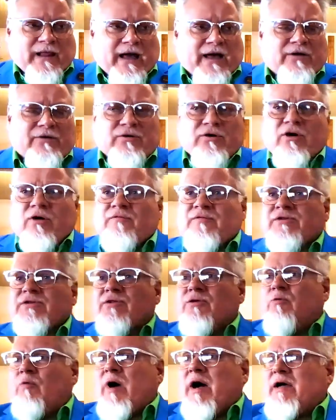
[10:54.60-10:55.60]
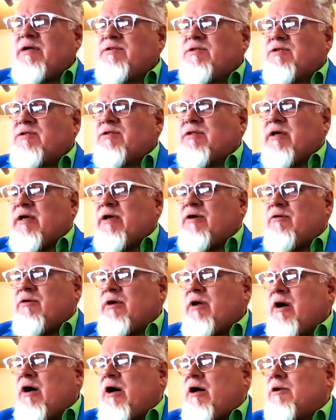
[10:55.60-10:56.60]
I don't know if it's the wisest thing or
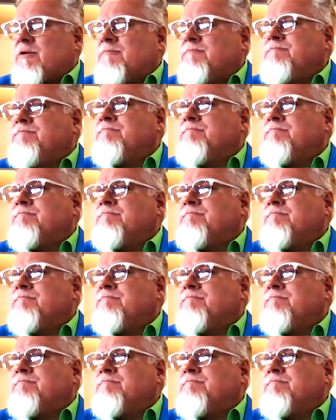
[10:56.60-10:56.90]
not.